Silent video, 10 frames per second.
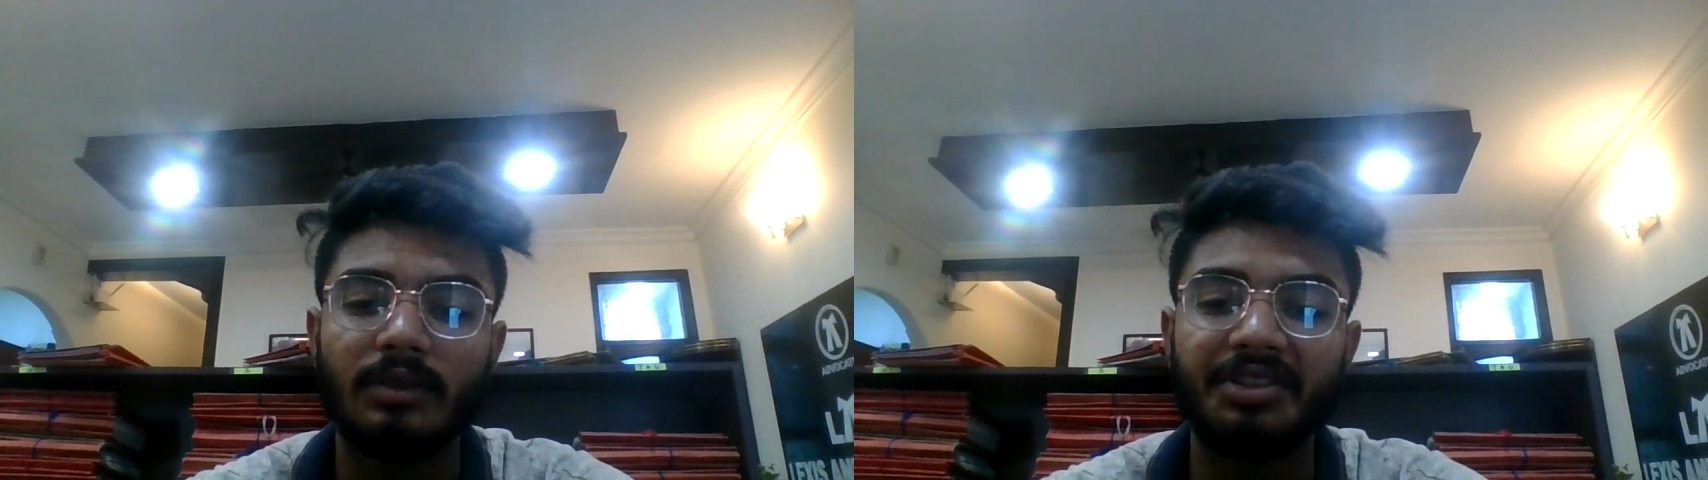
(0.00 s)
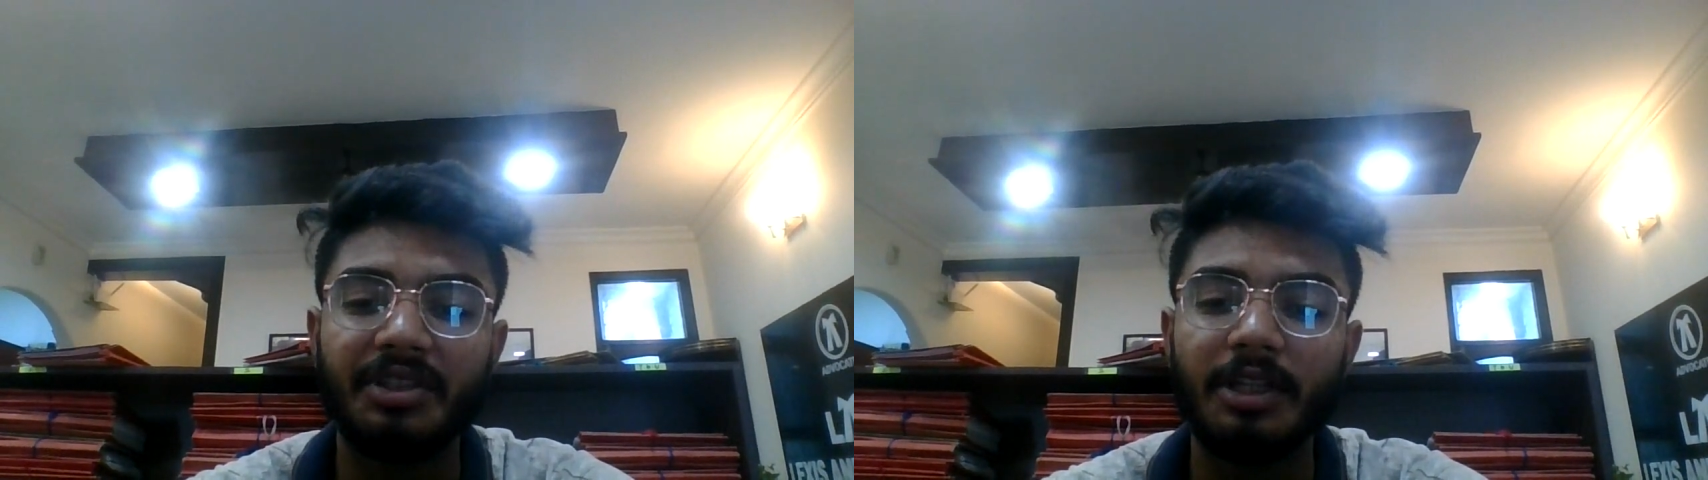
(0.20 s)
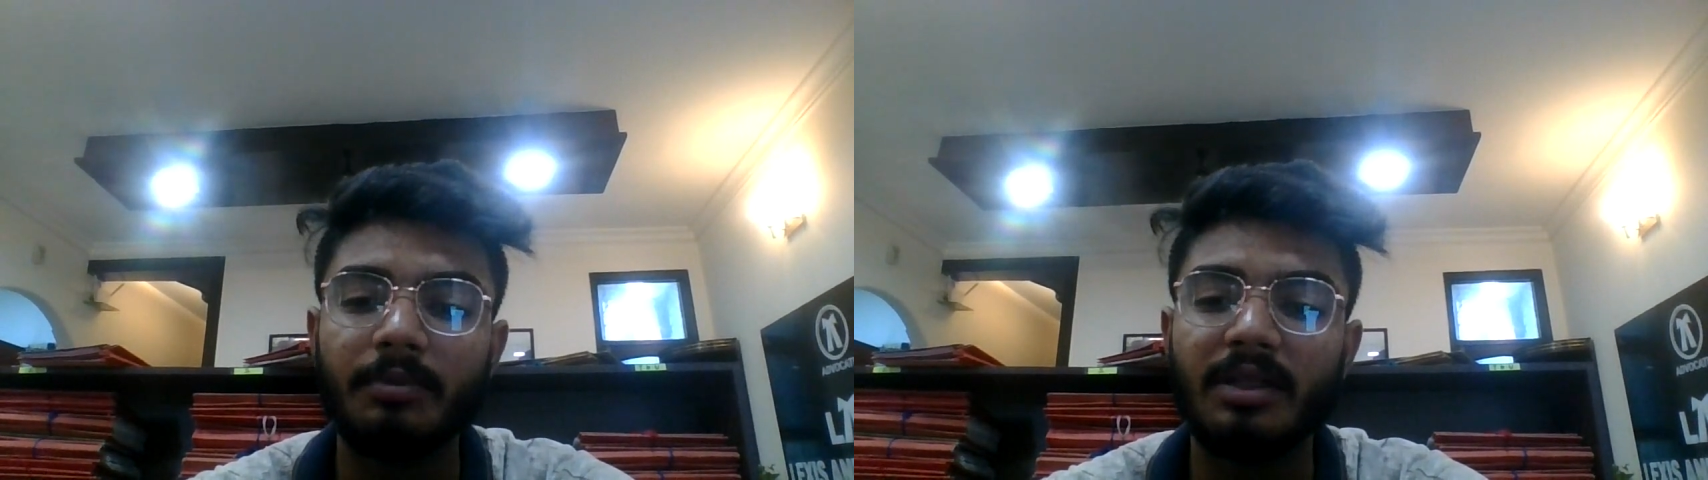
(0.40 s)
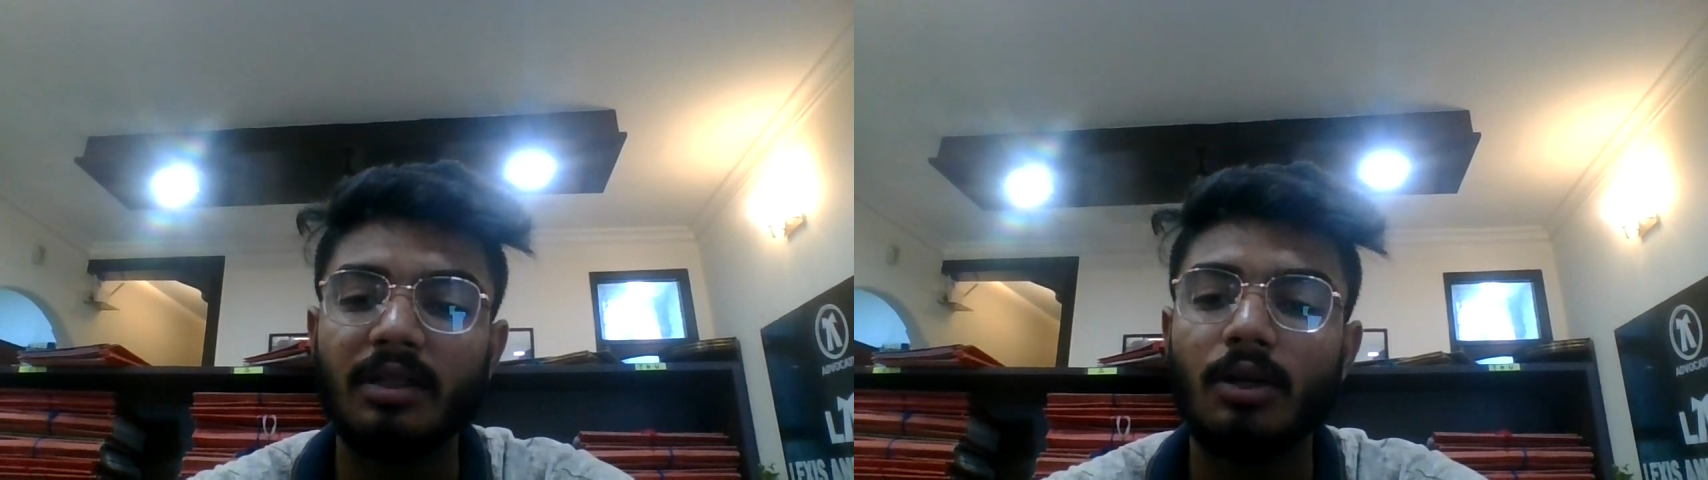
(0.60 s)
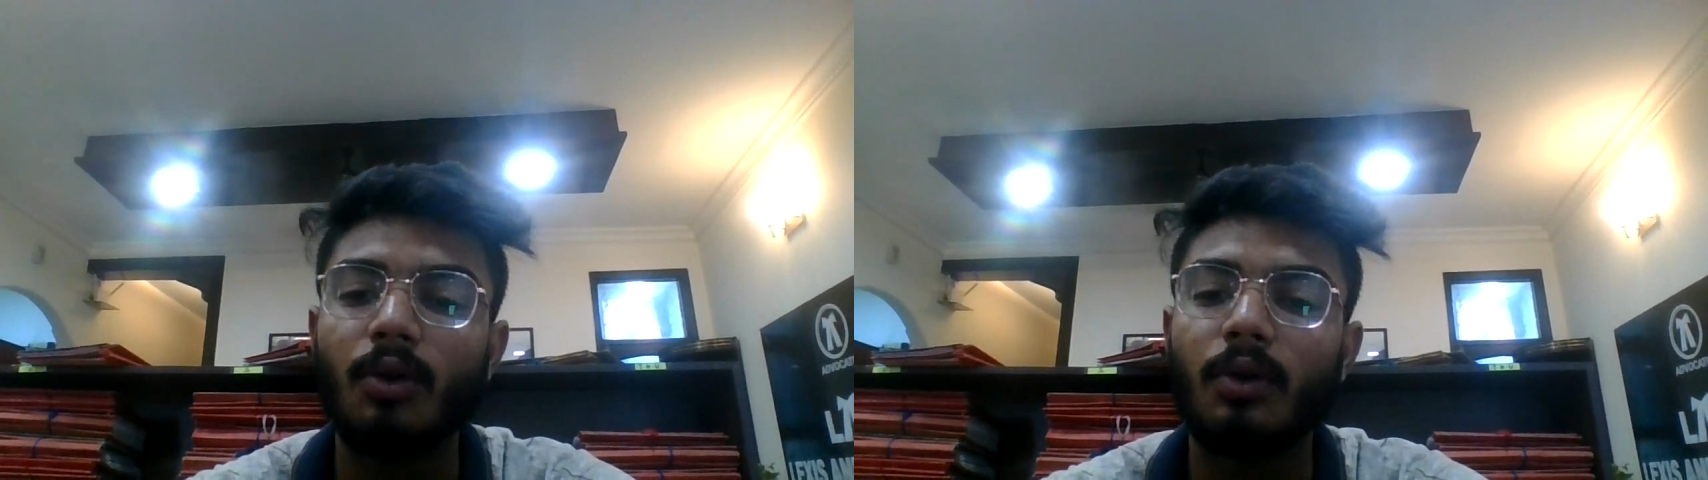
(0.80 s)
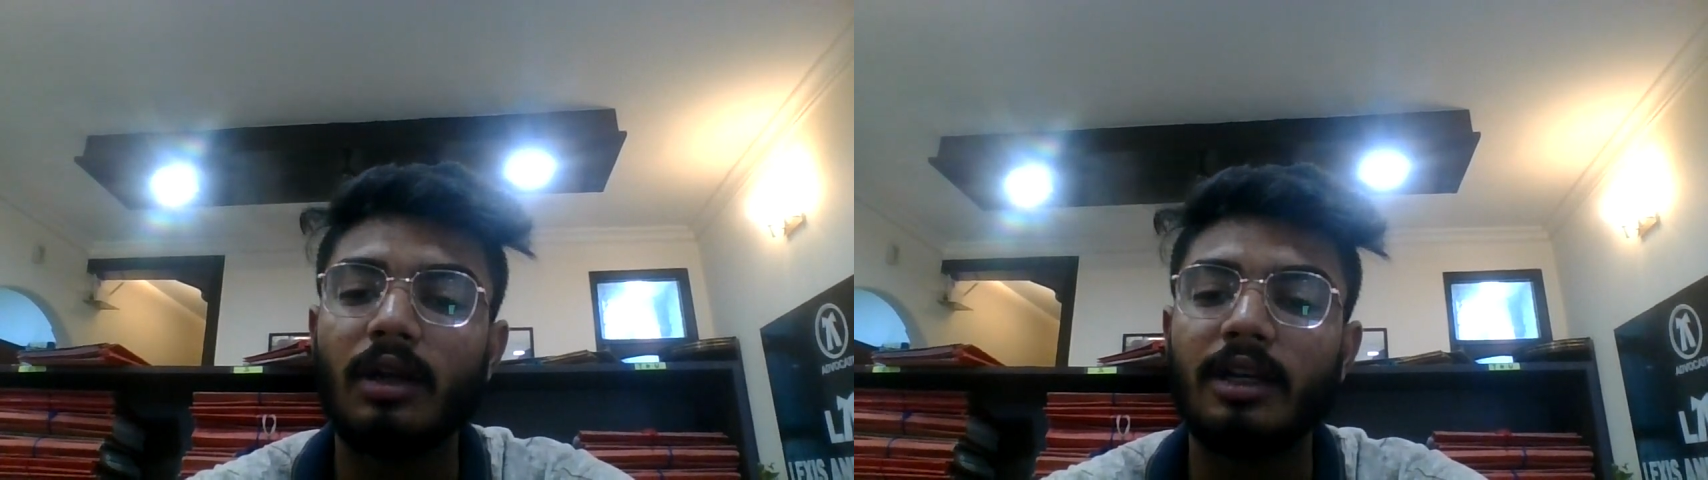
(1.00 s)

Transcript: District means the local